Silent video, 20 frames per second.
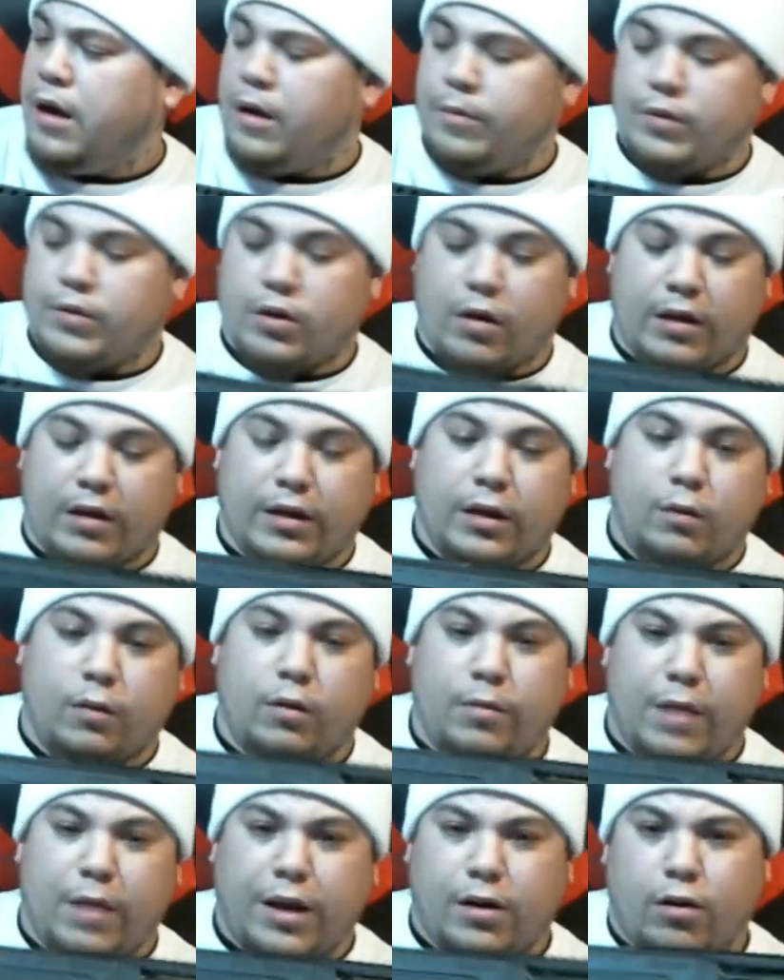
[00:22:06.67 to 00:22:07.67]
So I think we
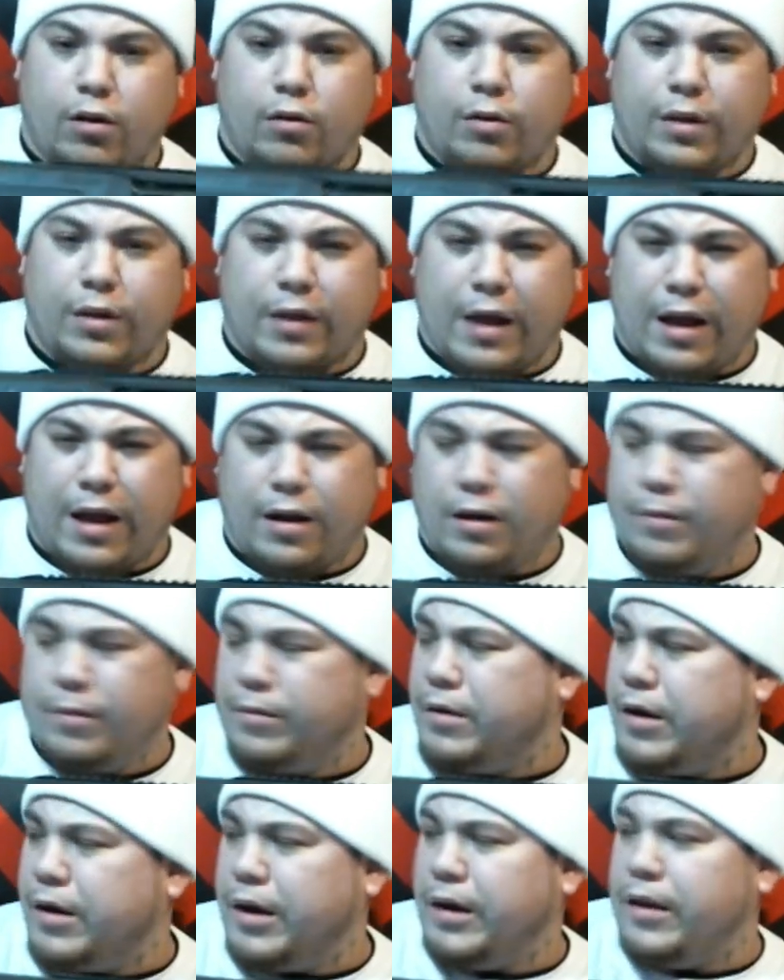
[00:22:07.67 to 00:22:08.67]
might go with that
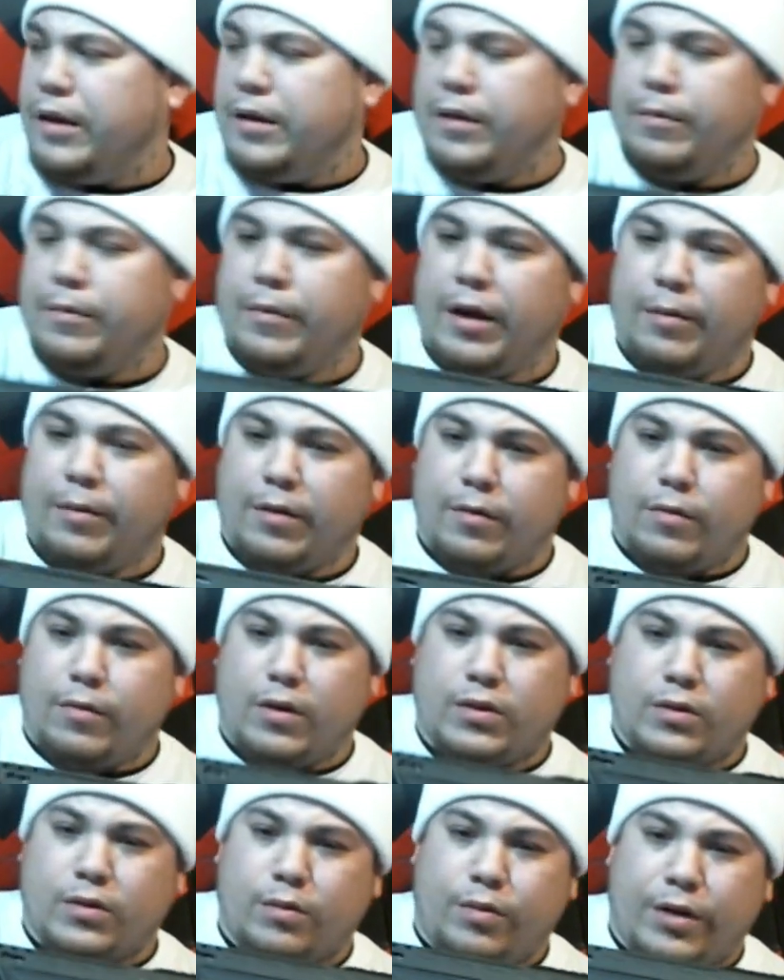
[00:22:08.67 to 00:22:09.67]
upgrade, and then maybe a
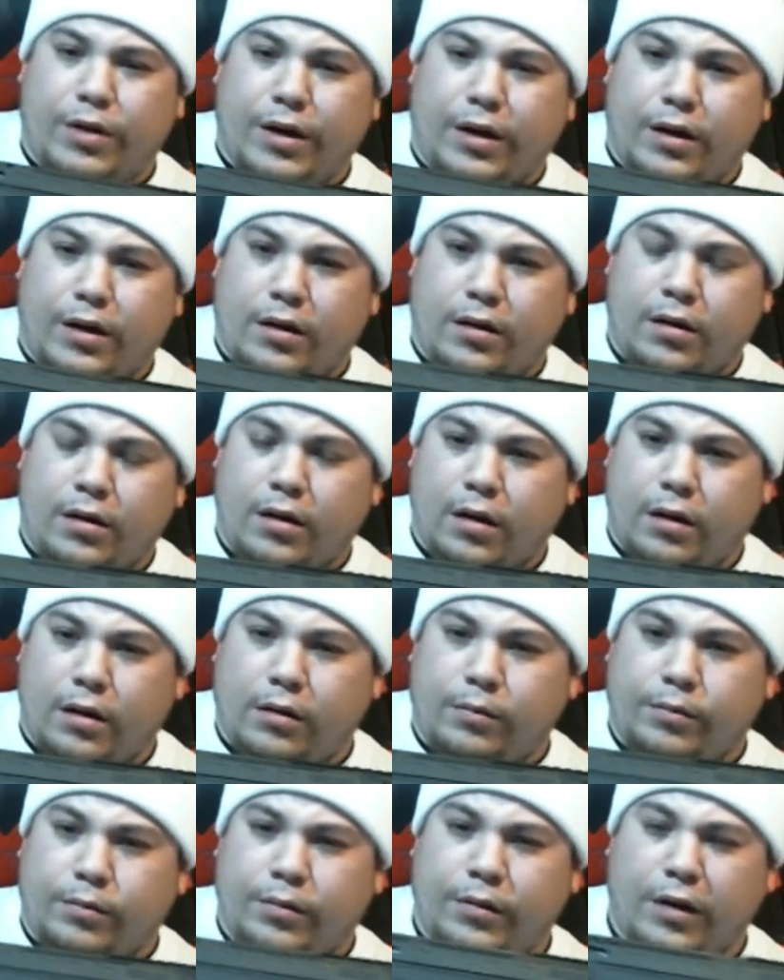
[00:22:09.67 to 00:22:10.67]
muzzle brake,
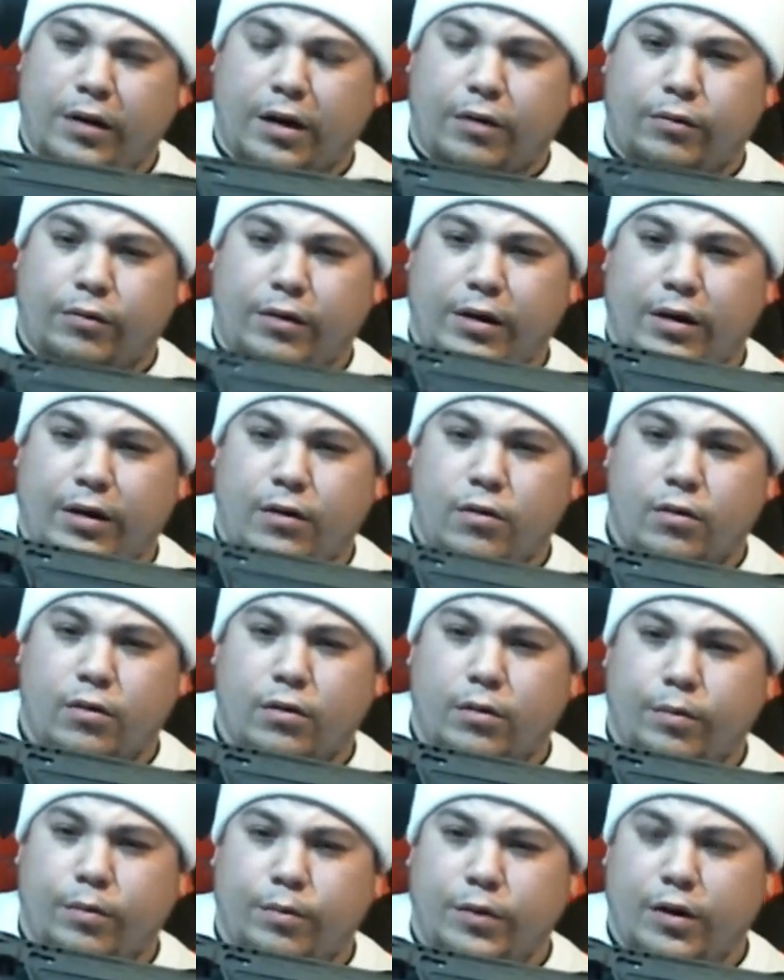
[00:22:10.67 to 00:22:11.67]
like a really
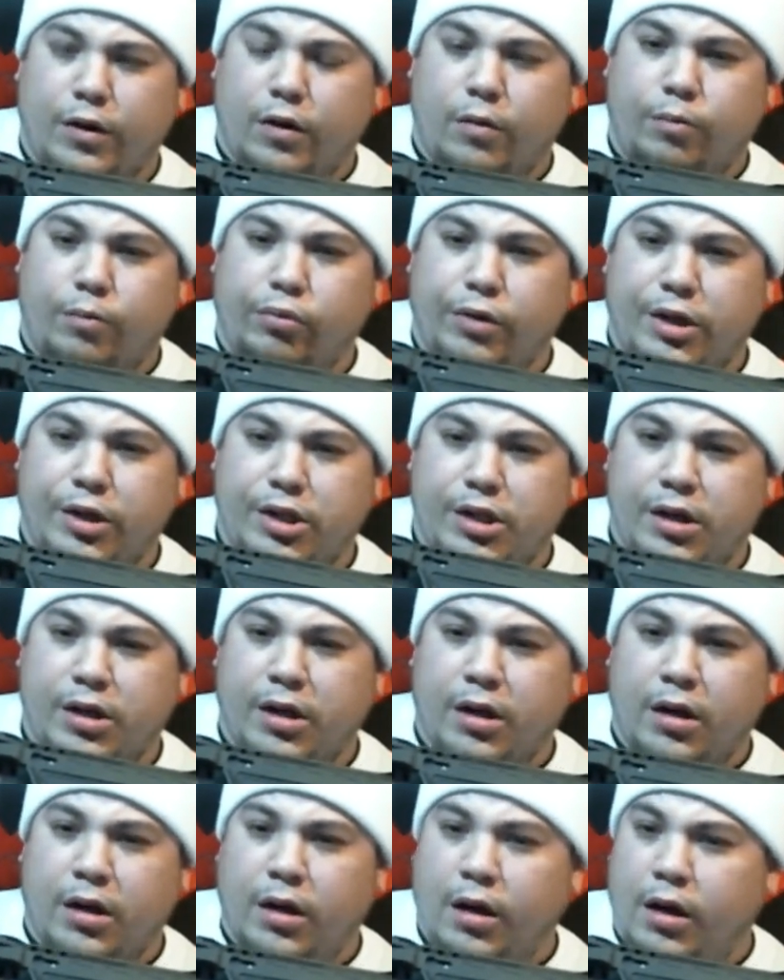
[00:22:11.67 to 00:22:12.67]
cool, breech
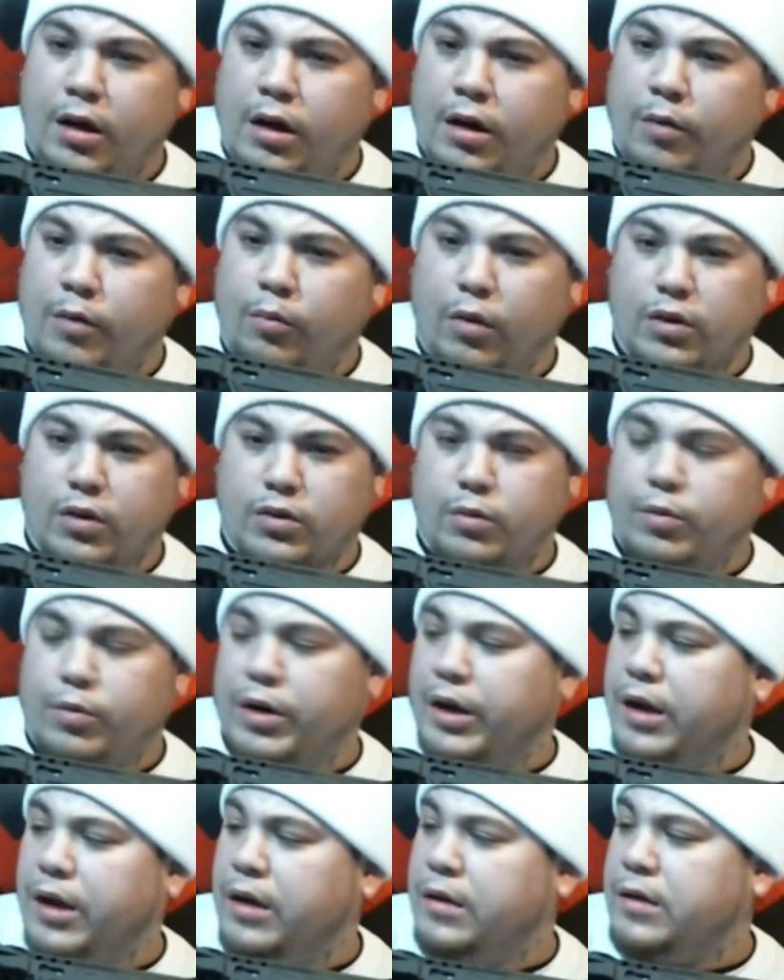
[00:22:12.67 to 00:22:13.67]
muzzle
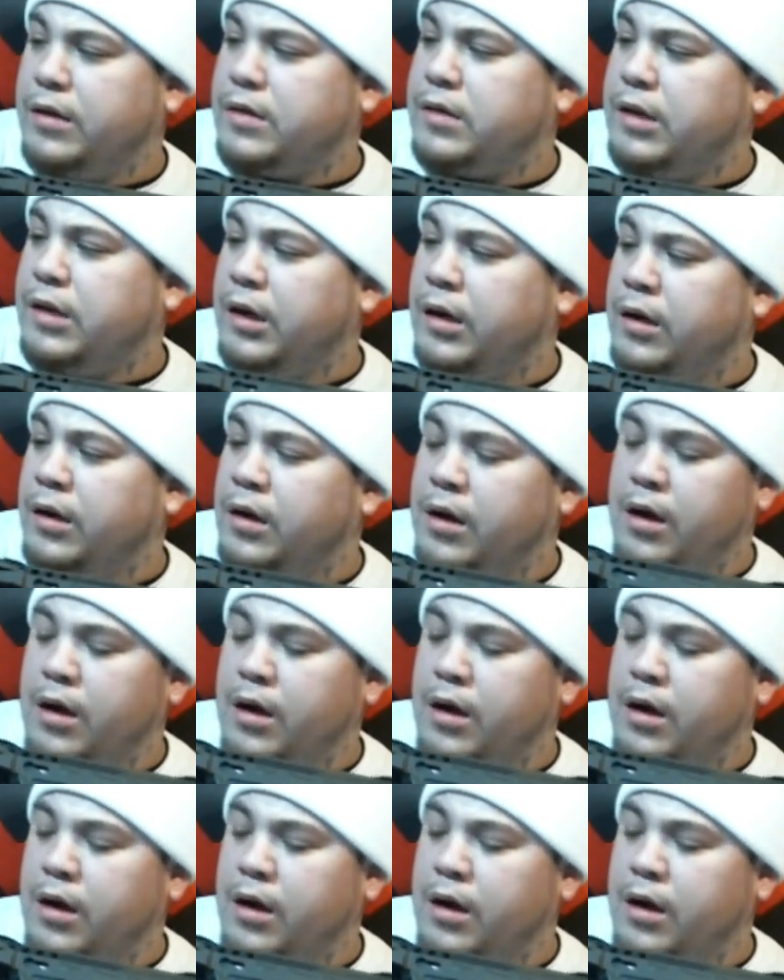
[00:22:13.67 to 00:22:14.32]
brake on this thing.